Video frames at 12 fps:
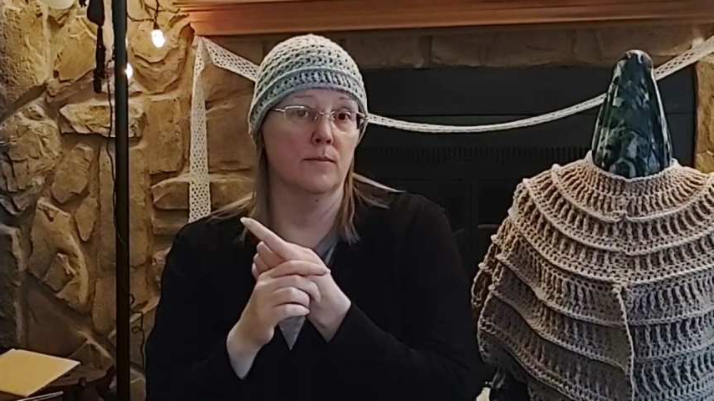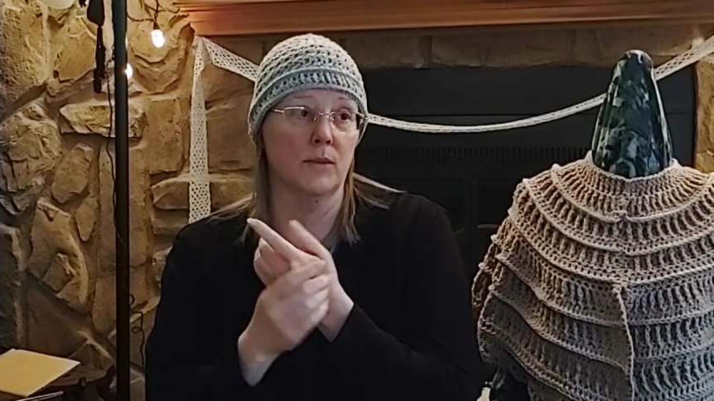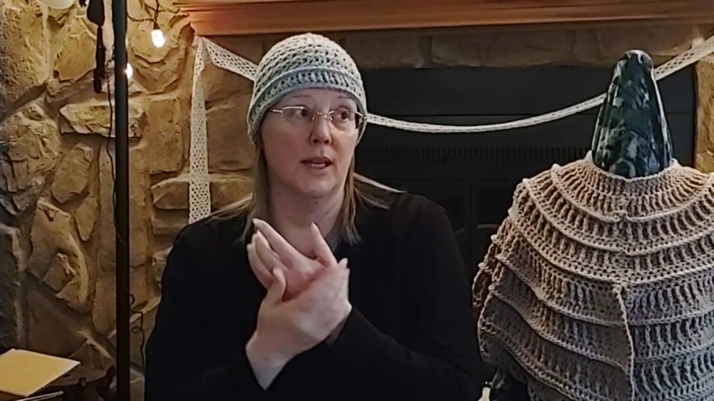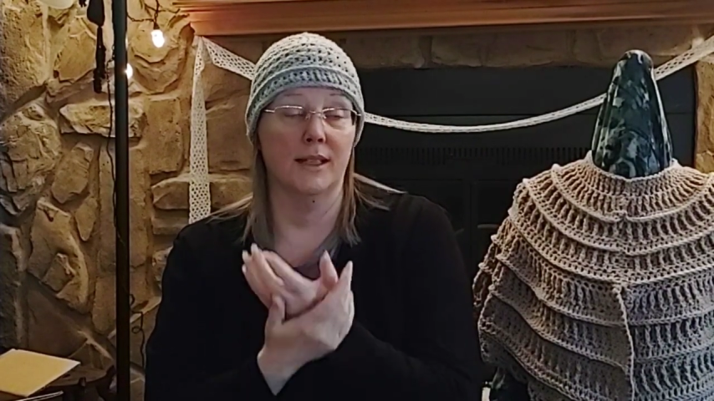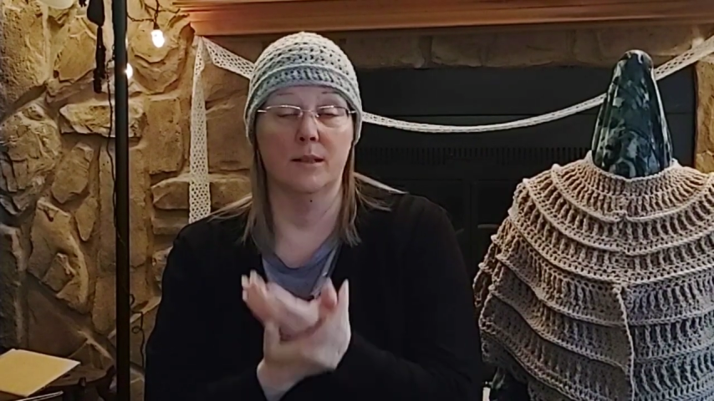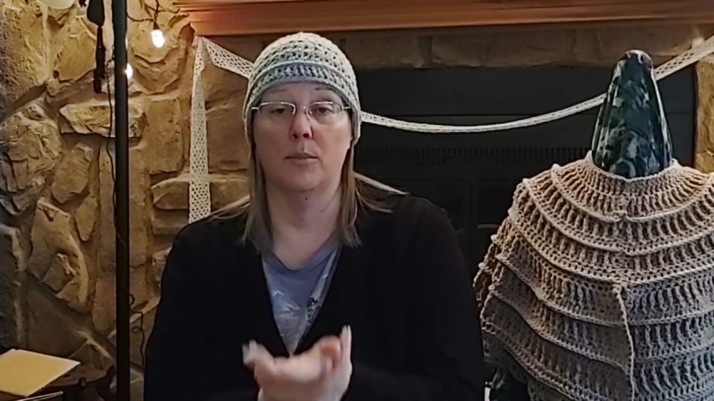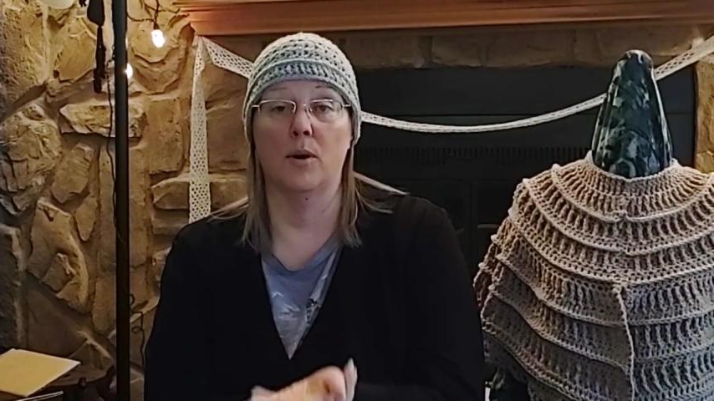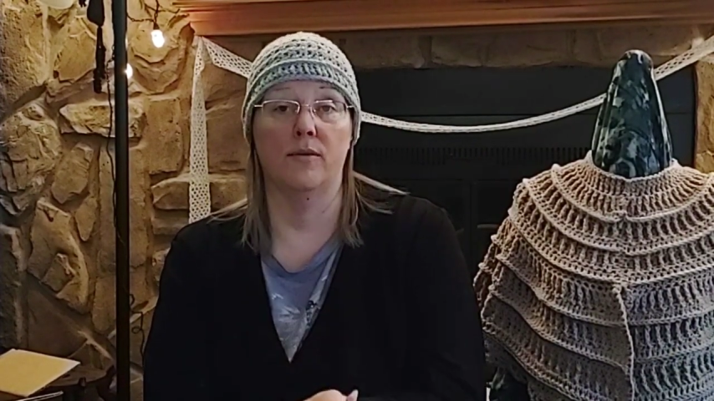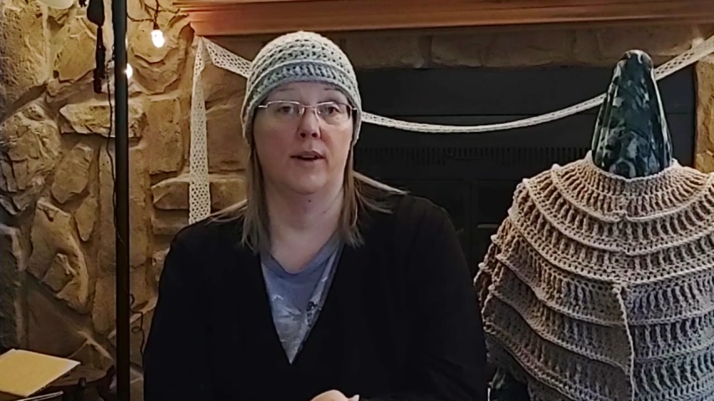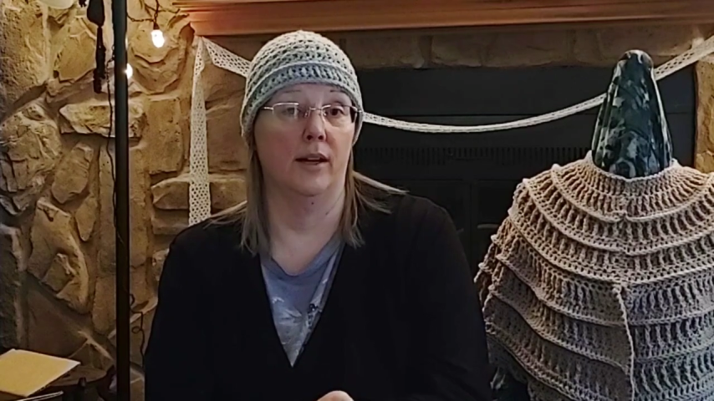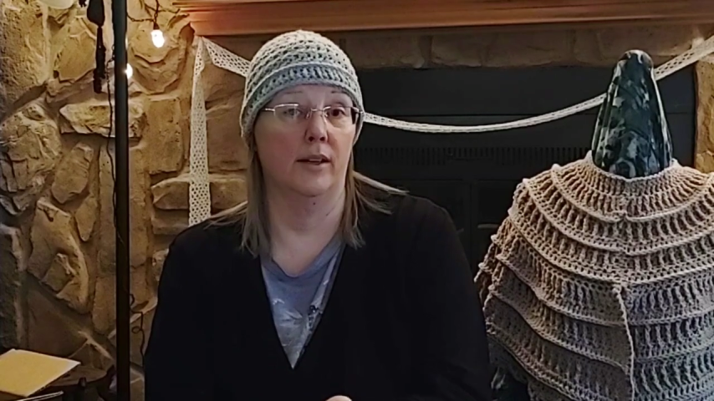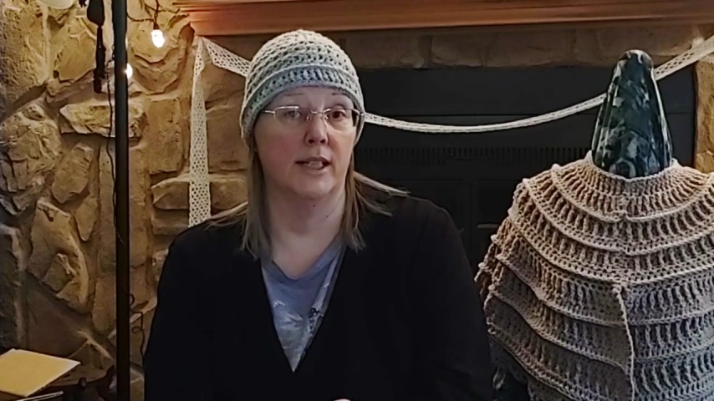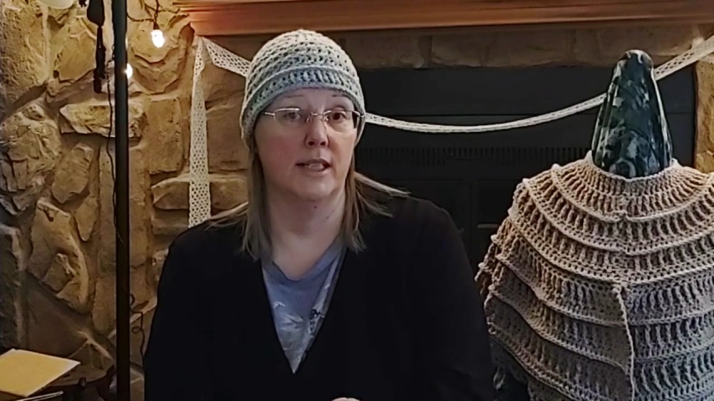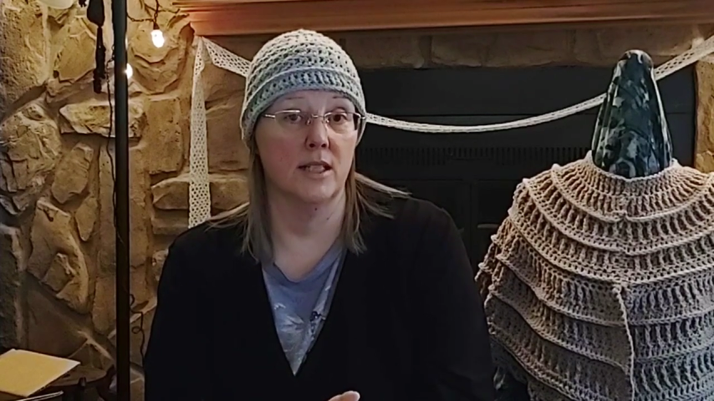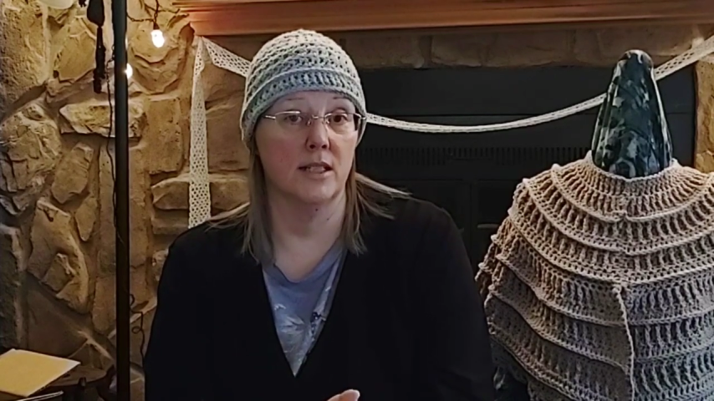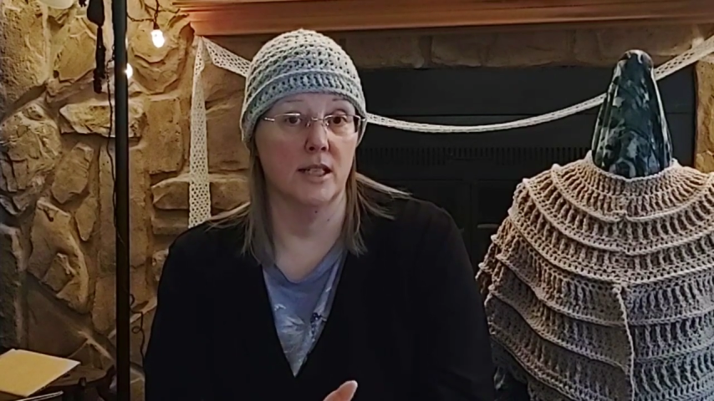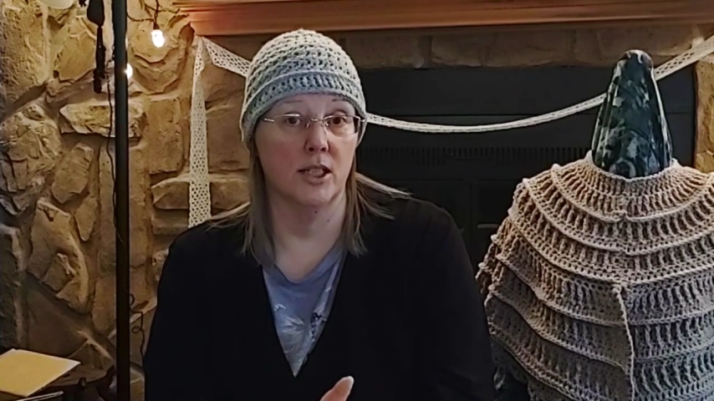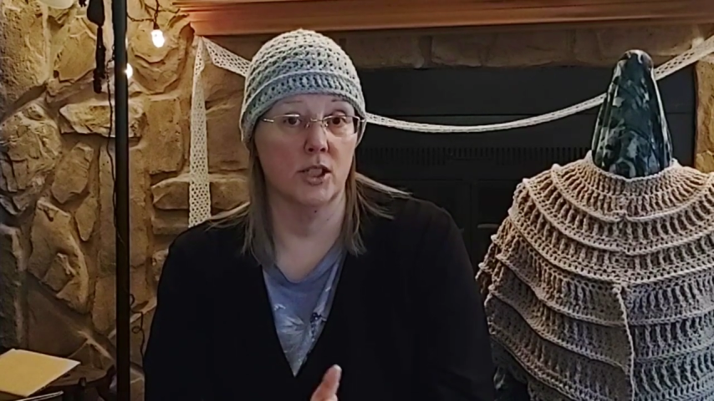Like the Bavarian
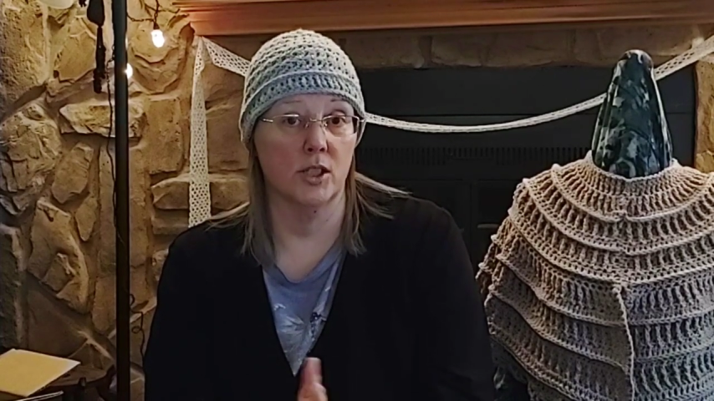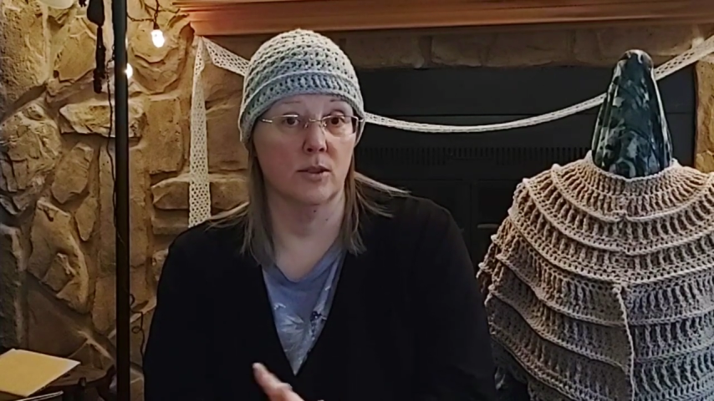stitch.